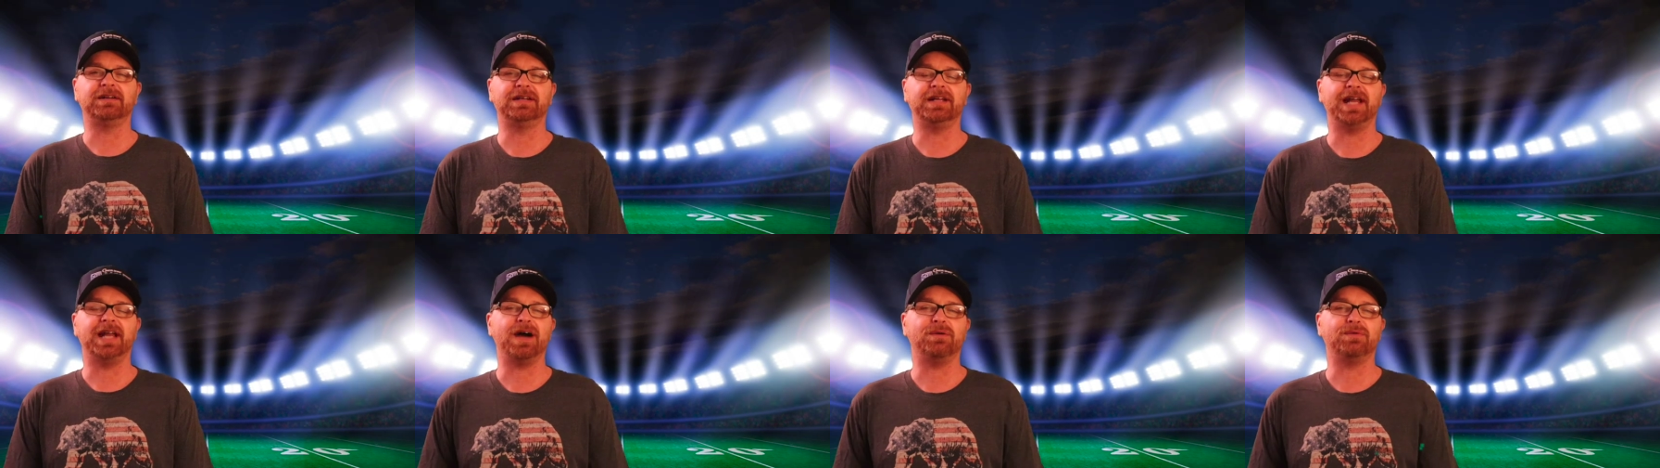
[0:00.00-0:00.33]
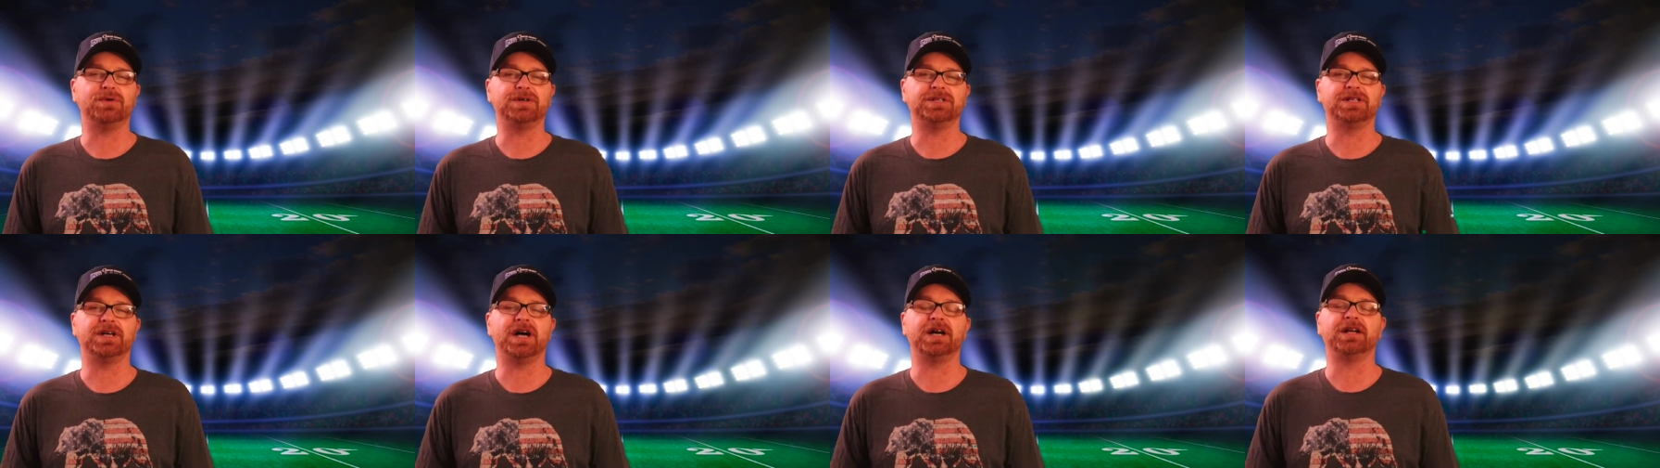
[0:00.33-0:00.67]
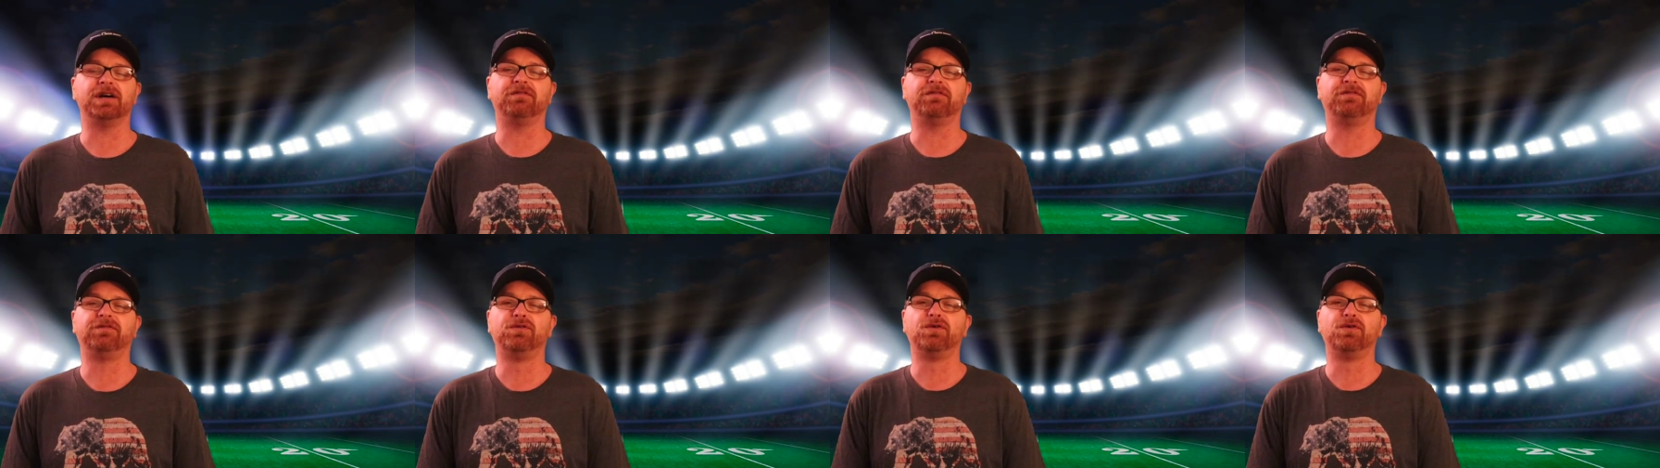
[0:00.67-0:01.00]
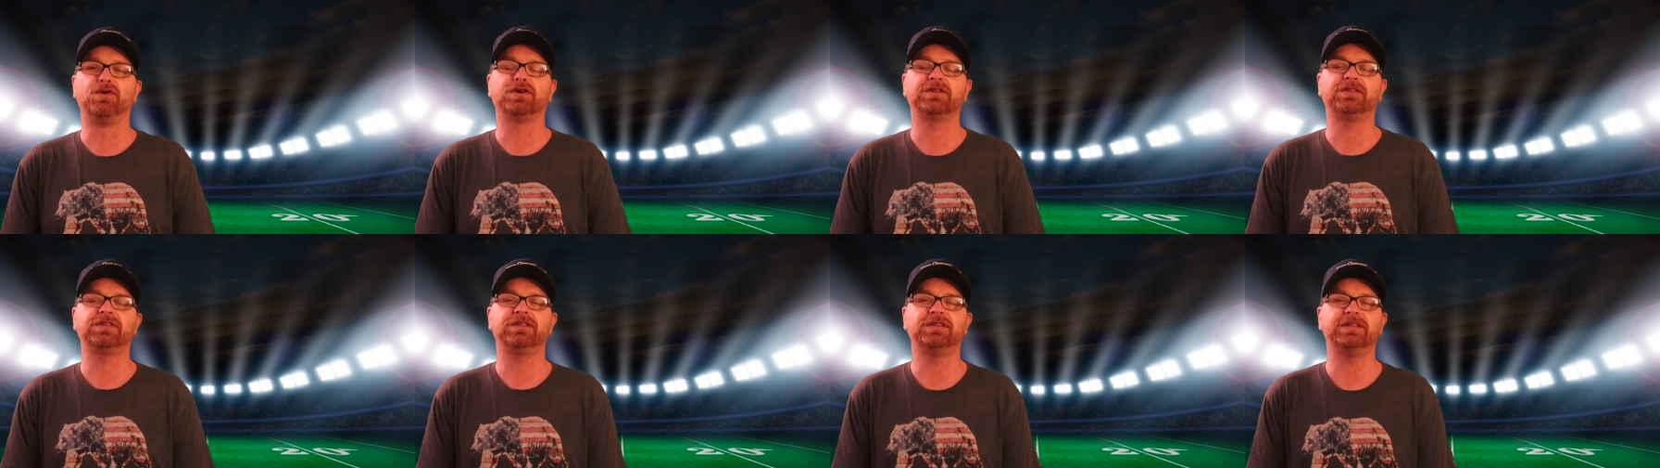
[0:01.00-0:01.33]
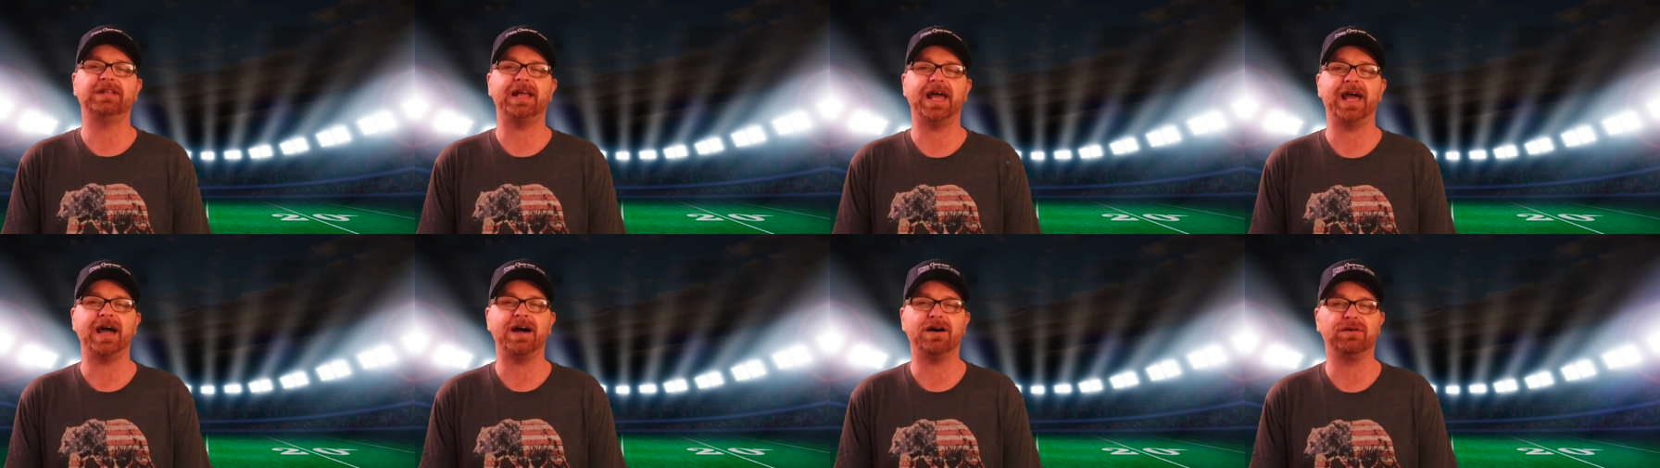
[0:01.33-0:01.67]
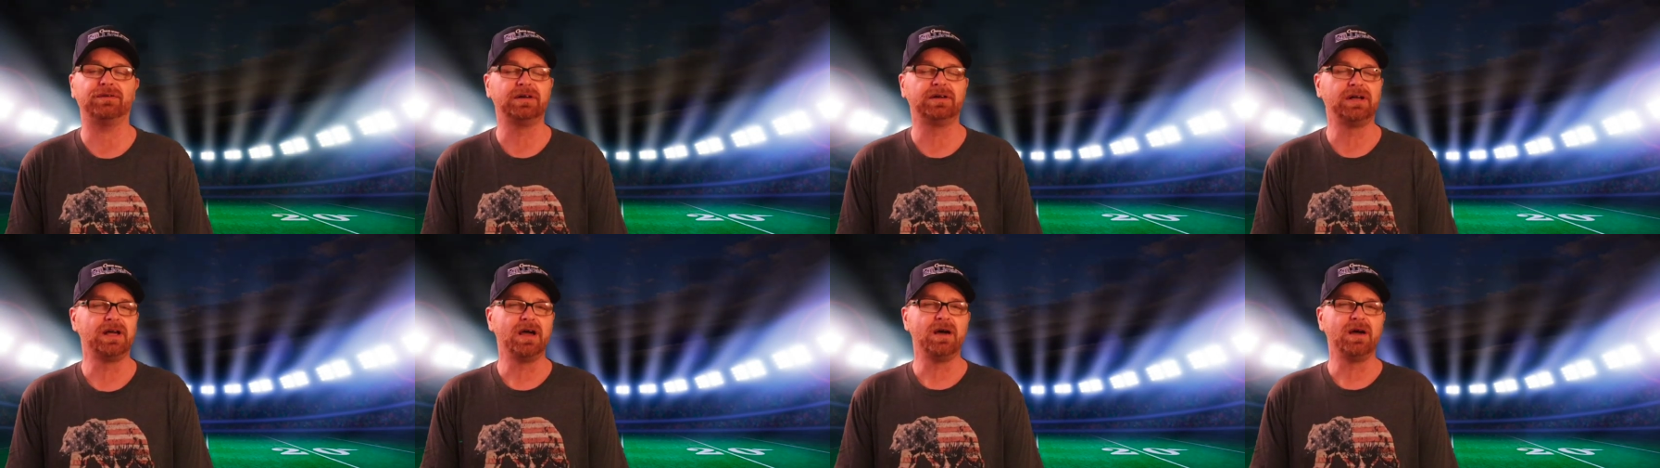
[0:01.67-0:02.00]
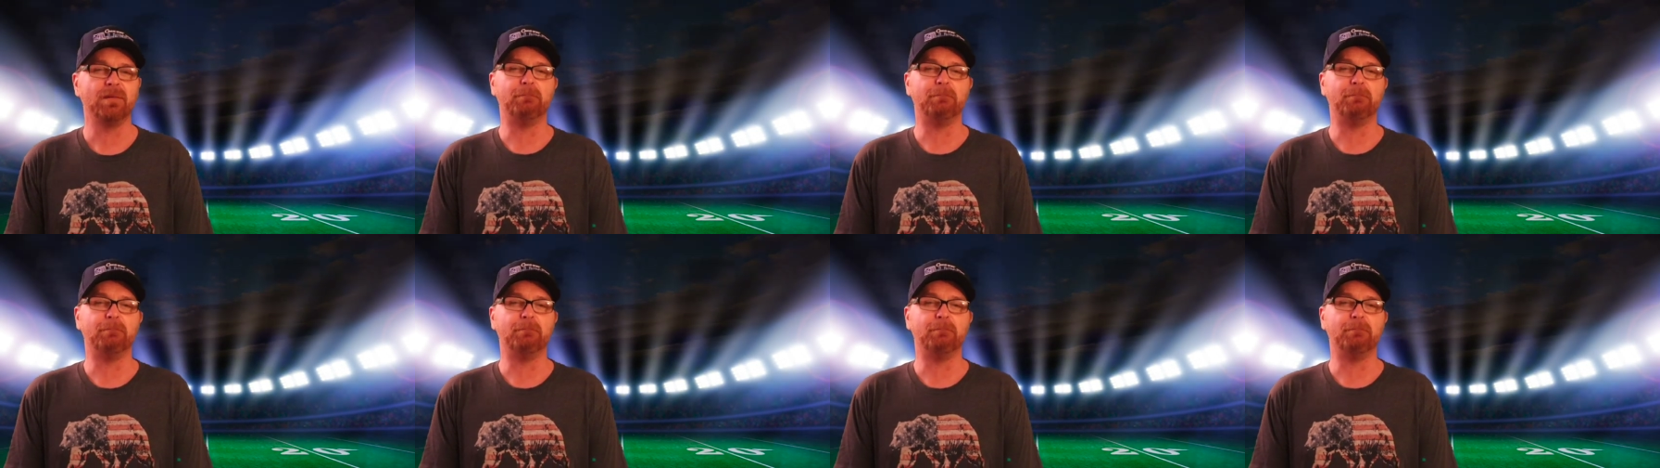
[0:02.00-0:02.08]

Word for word: and that was on a fourth down